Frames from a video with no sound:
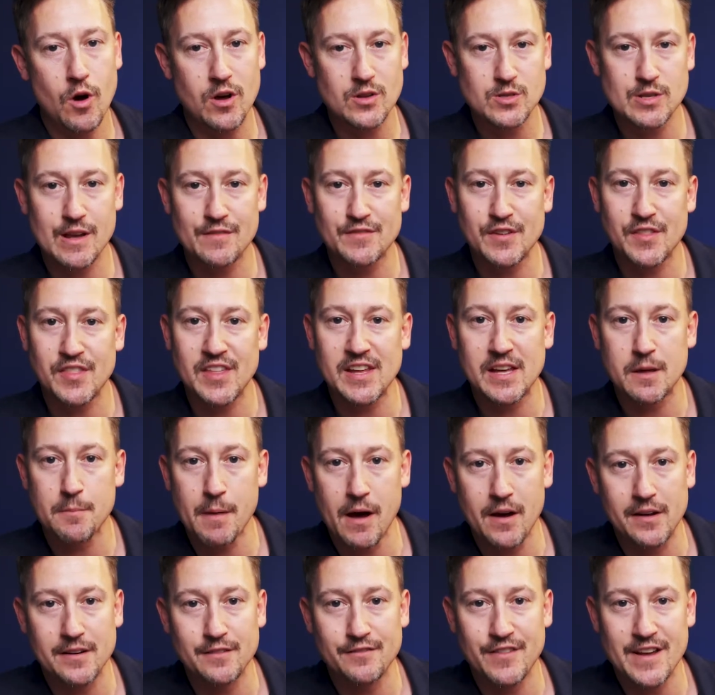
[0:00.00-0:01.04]
also have to think
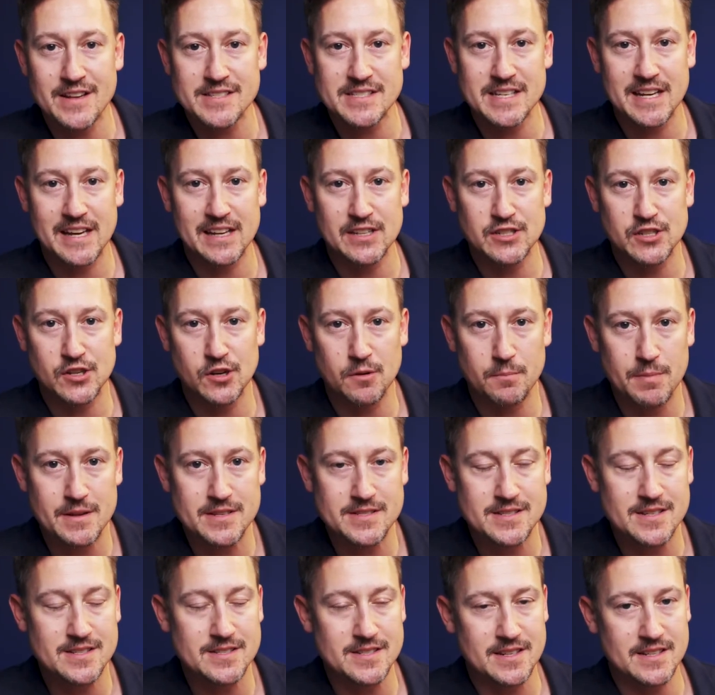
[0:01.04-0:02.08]
about investing into your
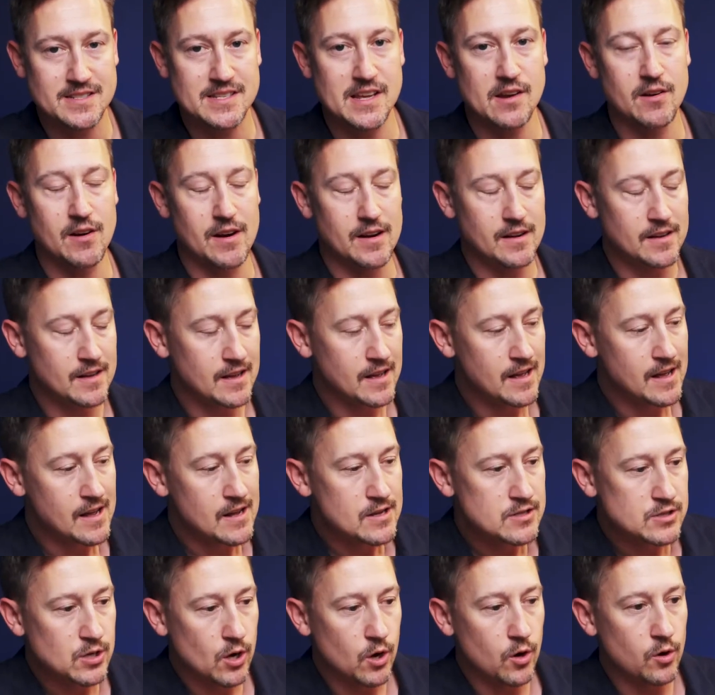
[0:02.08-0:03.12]
business, etc.
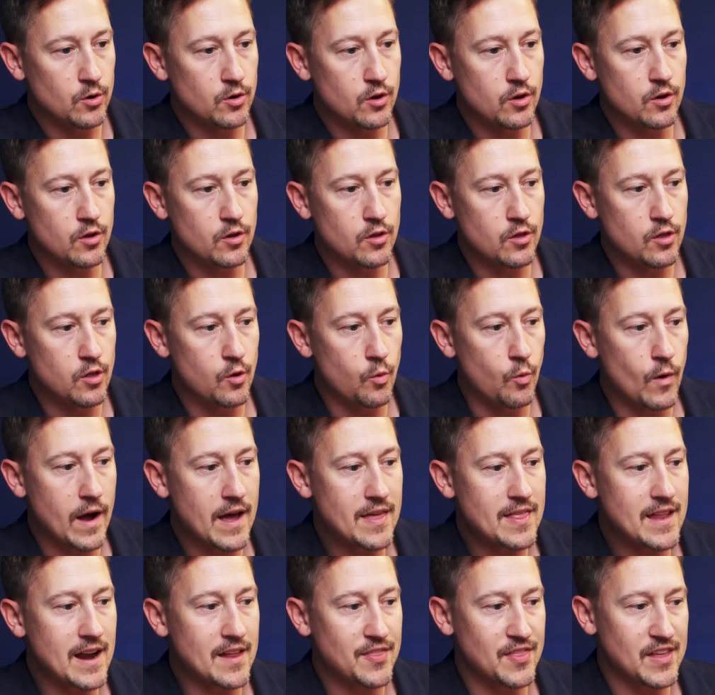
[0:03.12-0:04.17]
So the way
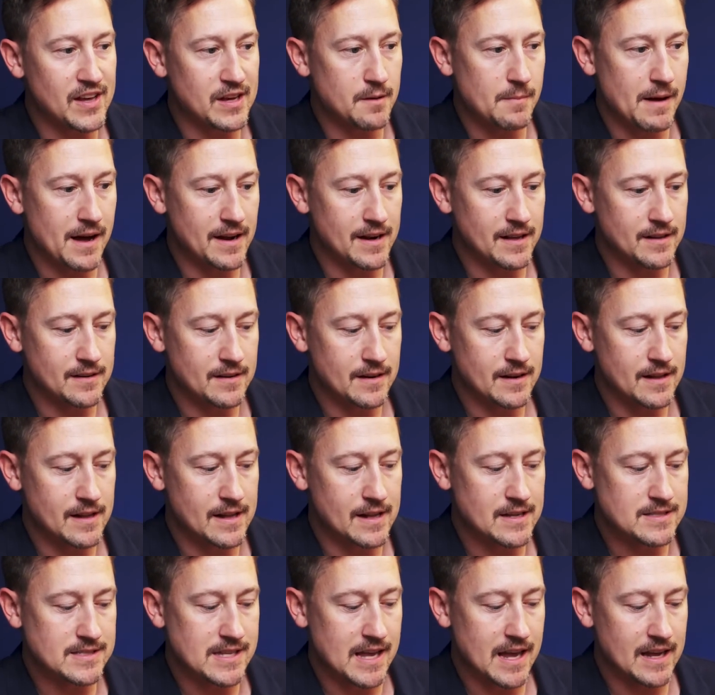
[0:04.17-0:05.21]
that I think about it
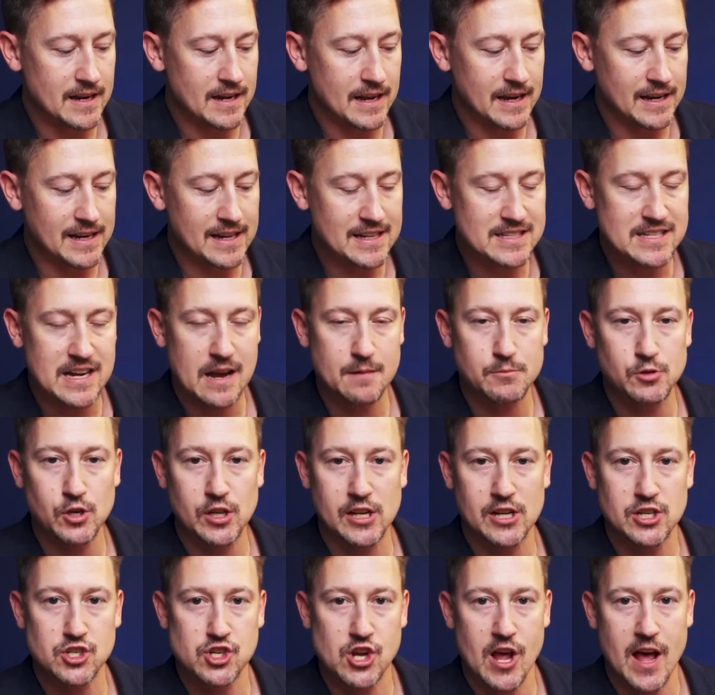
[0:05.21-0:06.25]
is that anytime you get
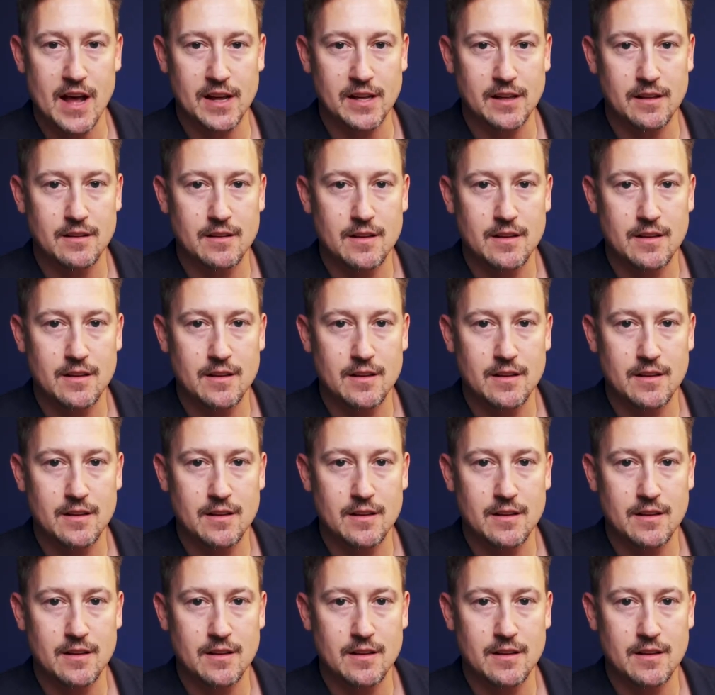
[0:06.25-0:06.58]
a check,